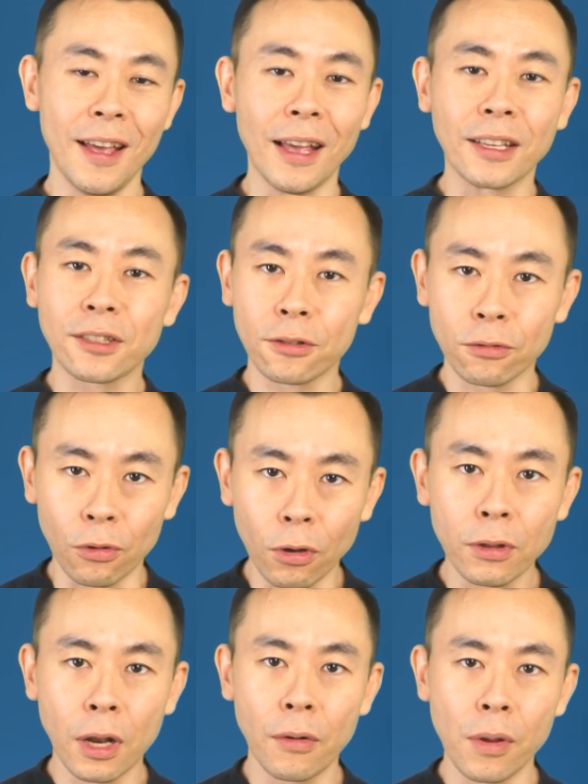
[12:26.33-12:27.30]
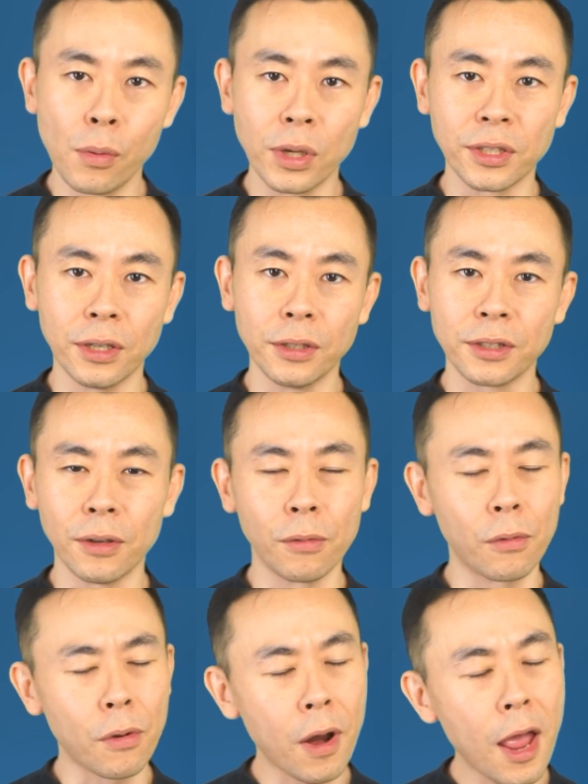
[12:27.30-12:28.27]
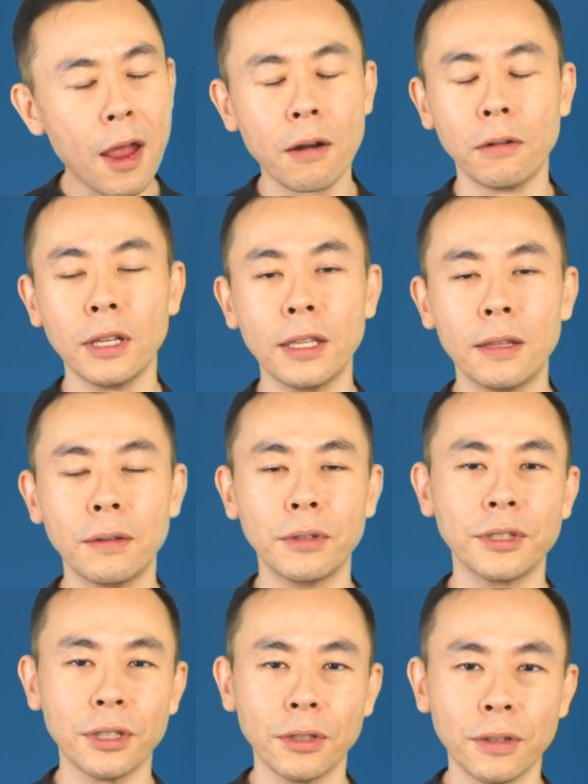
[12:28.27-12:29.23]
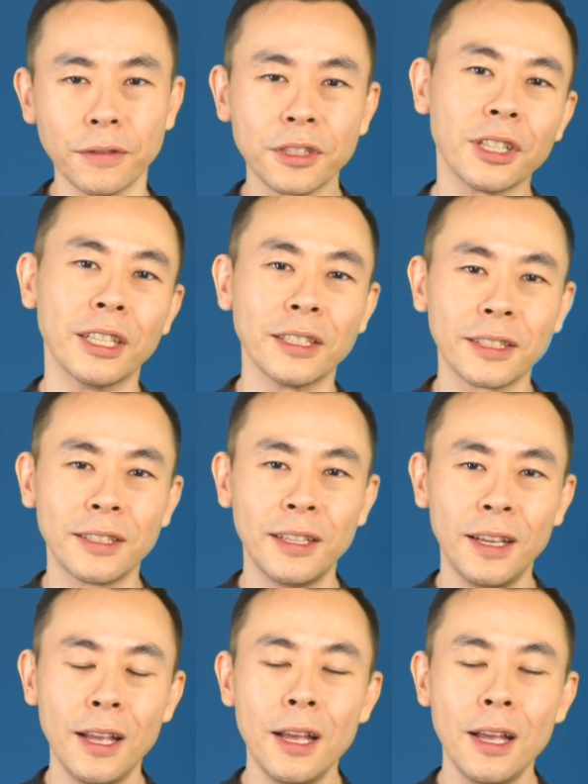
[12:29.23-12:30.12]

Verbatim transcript: Extraordinary results are rarely the result of chance.